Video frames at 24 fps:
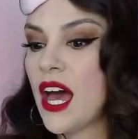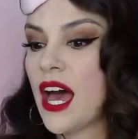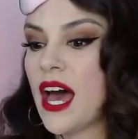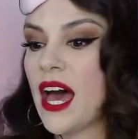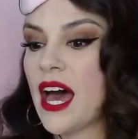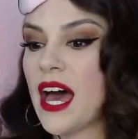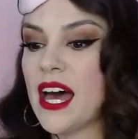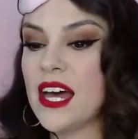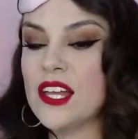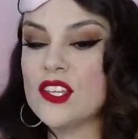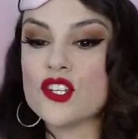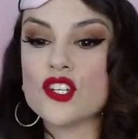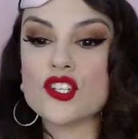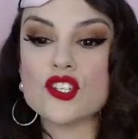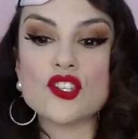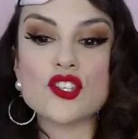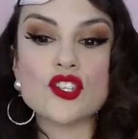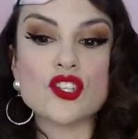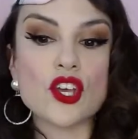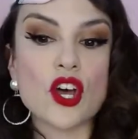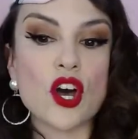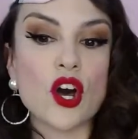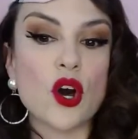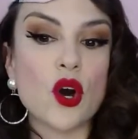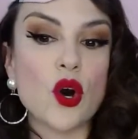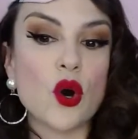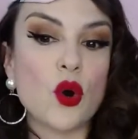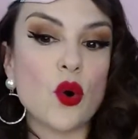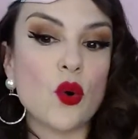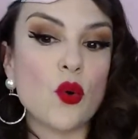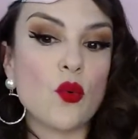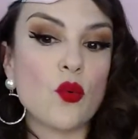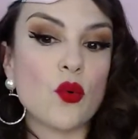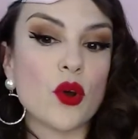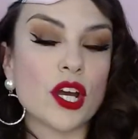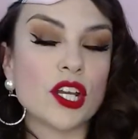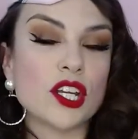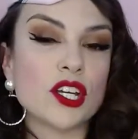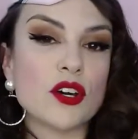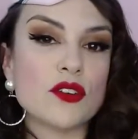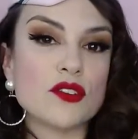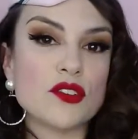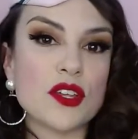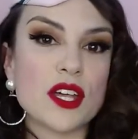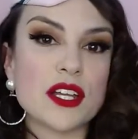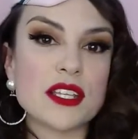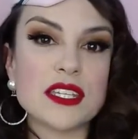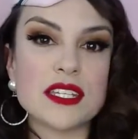And so we're going to go
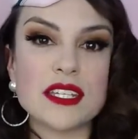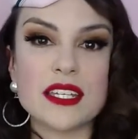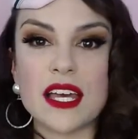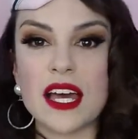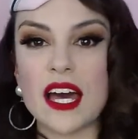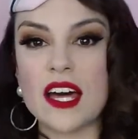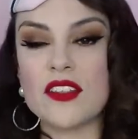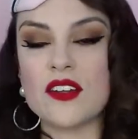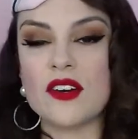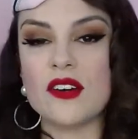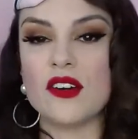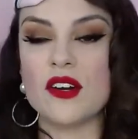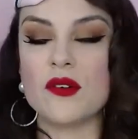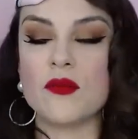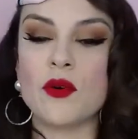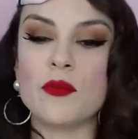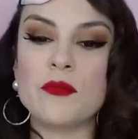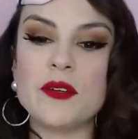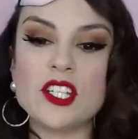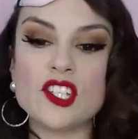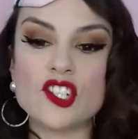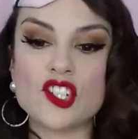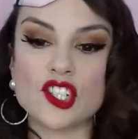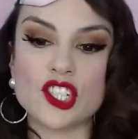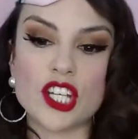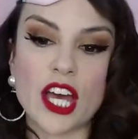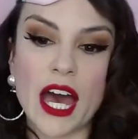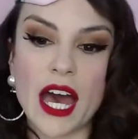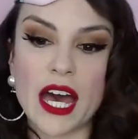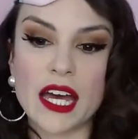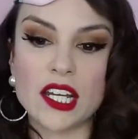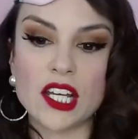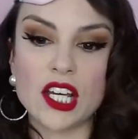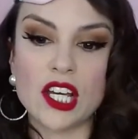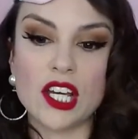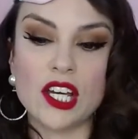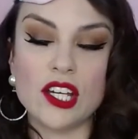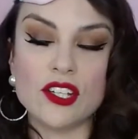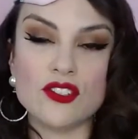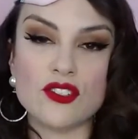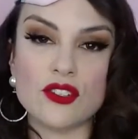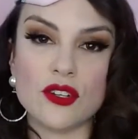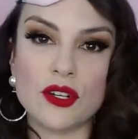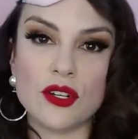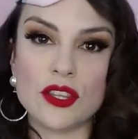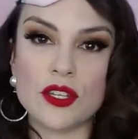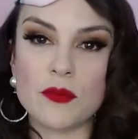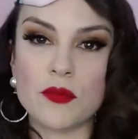do that together, and we'll be chatting
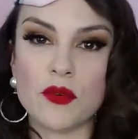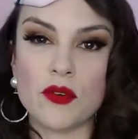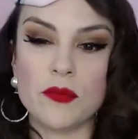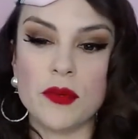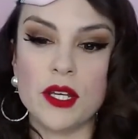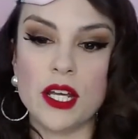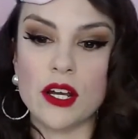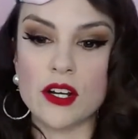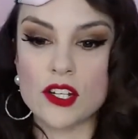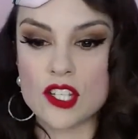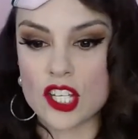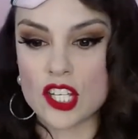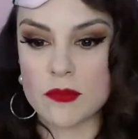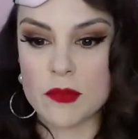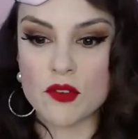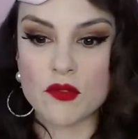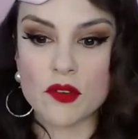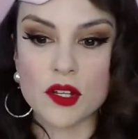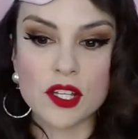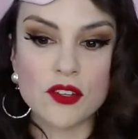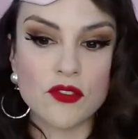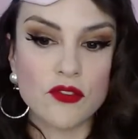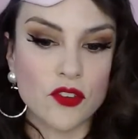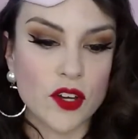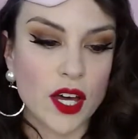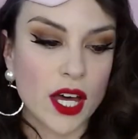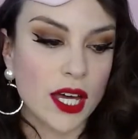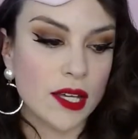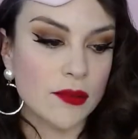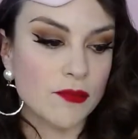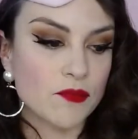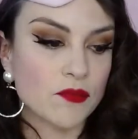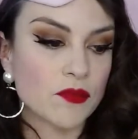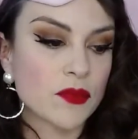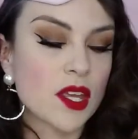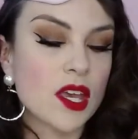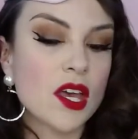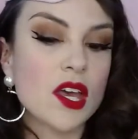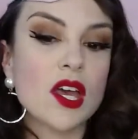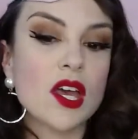during the premiere. It's going to be really fun.